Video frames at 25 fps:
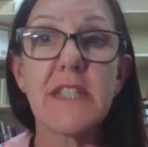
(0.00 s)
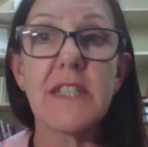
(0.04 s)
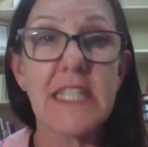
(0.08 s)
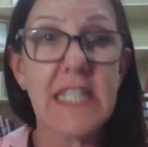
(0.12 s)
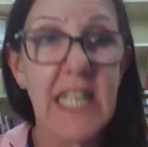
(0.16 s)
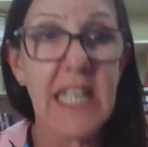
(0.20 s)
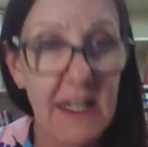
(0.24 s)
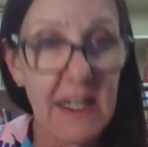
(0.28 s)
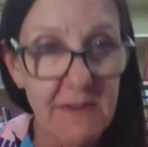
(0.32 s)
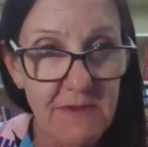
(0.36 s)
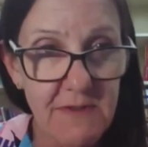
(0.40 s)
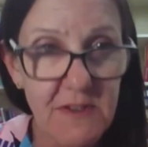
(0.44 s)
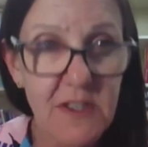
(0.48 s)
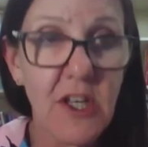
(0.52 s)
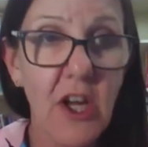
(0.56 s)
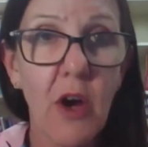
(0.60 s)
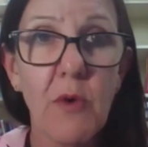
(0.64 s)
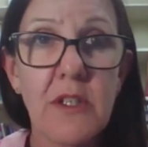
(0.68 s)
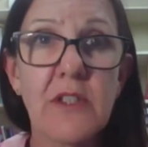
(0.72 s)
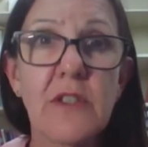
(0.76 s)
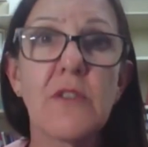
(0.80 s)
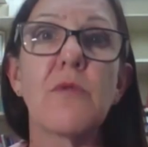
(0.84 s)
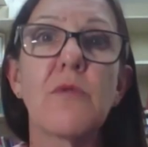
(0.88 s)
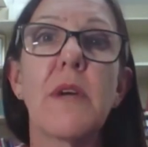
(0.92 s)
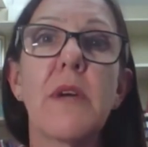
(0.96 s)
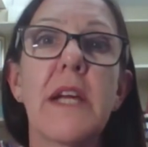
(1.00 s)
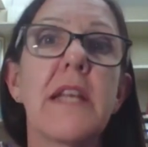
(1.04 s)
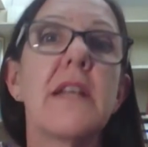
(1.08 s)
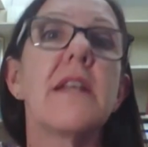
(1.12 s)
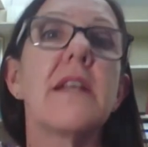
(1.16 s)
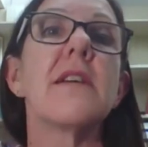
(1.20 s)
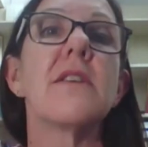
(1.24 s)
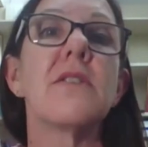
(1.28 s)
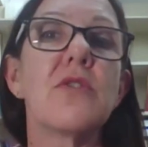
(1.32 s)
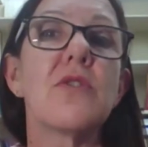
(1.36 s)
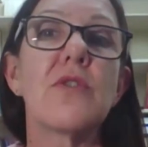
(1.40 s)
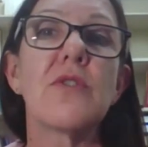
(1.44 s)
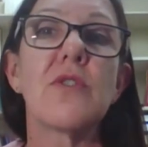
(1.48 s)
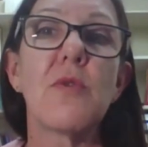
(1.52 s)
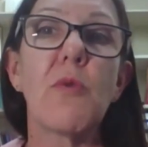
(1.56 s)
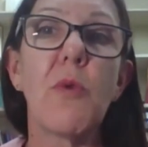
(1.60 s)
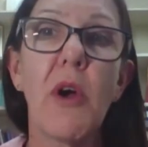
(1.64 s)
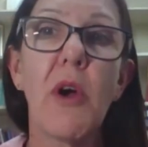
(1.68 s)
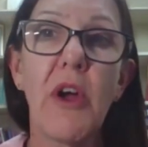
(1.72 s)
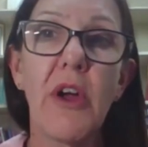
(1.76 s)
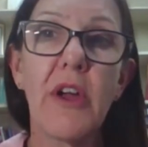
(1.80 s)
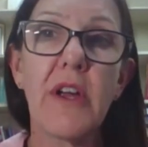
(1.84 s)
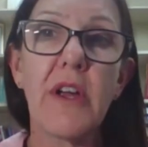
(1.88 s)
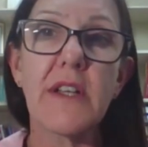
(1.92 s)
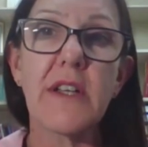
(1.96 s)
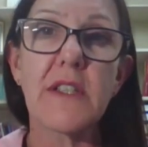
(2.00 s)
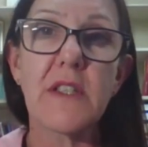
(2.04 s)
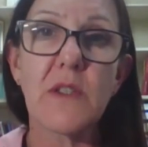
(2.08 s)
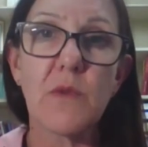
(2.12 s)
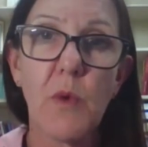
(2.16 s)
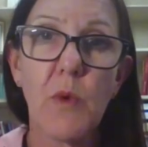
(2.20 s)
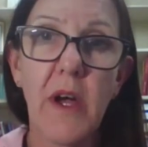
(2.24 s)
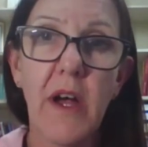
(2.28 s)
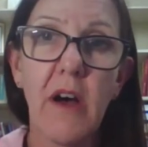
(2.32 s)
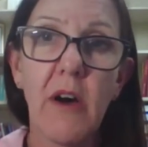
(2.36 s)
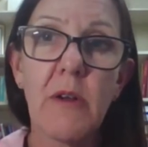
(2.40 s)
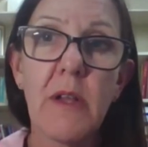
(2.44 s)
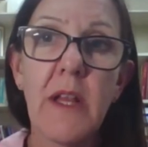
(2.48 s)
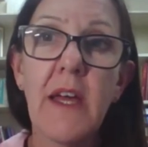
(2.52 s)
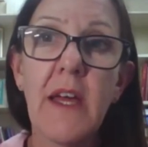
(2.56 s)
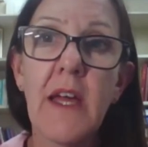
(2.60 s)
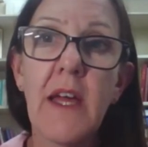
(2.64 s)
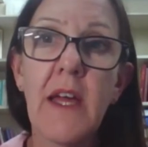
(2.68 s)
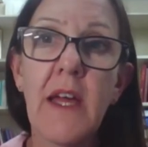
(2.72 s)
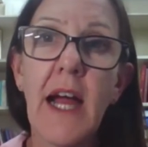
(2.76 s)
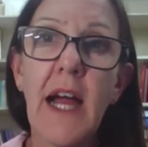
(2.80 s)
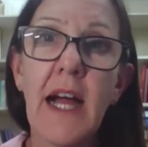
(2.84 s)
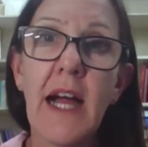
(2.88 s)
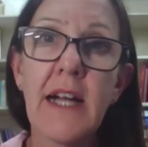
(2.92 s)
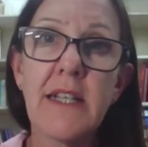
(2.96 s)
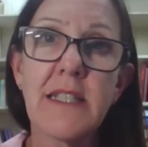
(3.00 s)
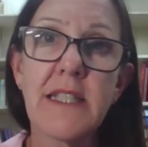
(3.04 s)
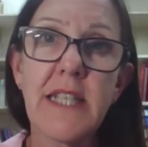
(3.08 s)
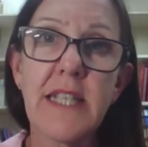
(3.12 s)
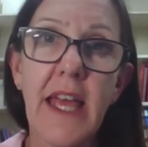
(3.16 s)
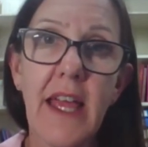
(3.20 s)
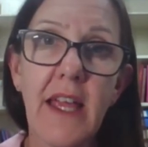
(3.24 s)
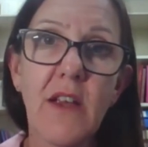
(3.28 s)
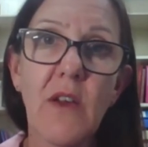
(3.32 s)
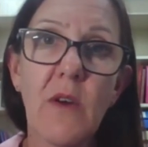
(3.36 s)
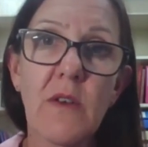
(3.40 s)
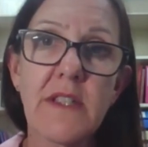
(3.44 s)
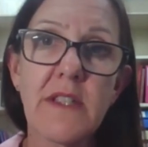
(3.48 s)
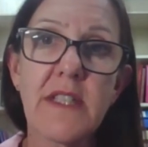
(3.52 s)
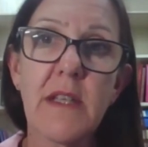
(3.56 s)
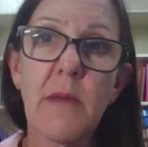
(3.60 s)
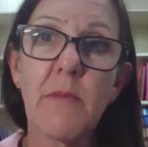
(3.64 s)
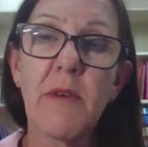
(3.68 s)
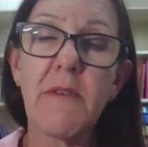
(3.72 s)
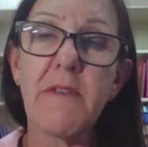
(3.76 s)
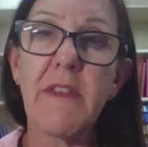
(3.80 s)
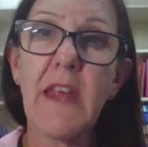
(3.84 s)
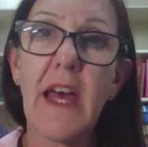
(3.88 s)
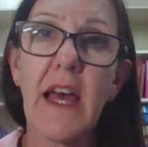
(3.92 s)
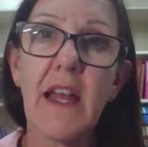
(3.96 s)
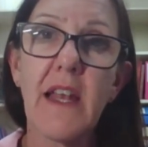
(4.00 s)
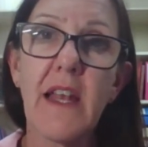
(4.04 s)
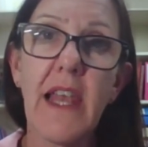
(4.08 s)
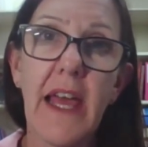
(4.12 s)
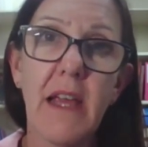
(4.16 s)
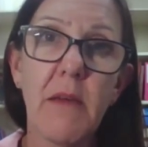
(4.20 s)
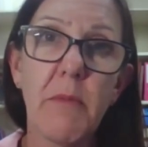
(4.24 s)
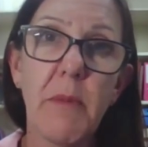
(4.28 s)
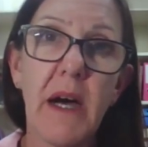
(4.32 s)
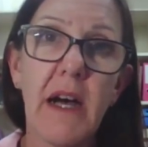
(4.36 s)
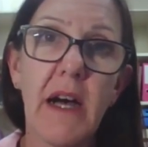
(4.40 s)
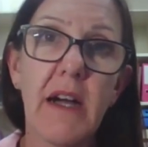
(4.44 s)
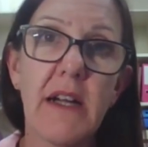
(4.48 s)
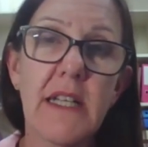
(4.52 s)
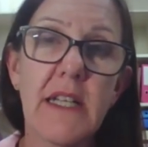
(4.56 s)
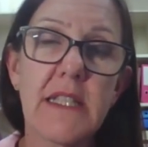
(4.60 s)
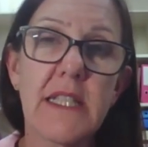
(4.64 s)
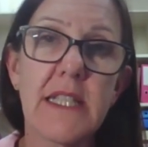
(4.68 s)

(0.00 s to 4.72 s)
of us have to go and do the reading and do the work as well, and take on some of that labour.